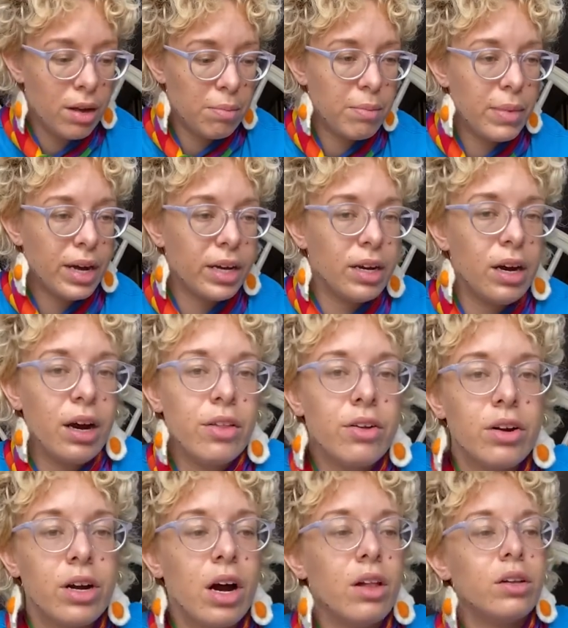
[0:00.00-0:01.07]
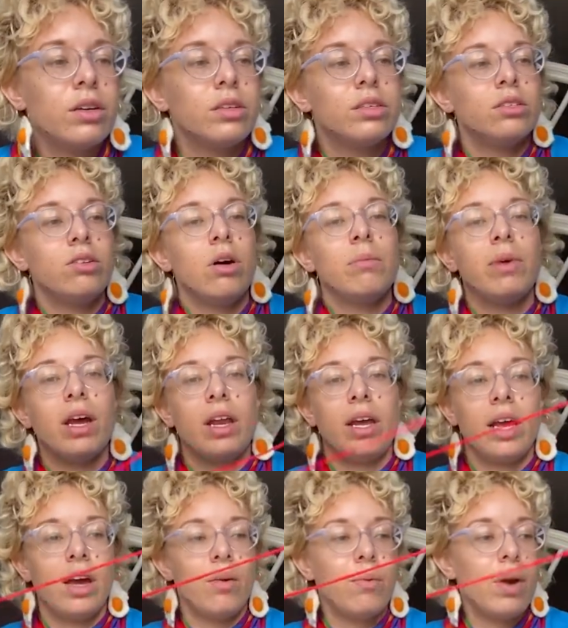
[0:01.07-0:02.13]
my other colors. So I'm gonna
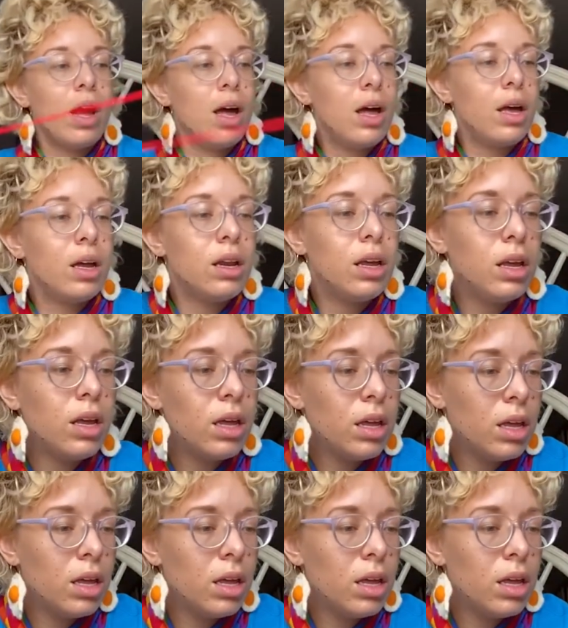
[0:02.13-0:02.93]
get red,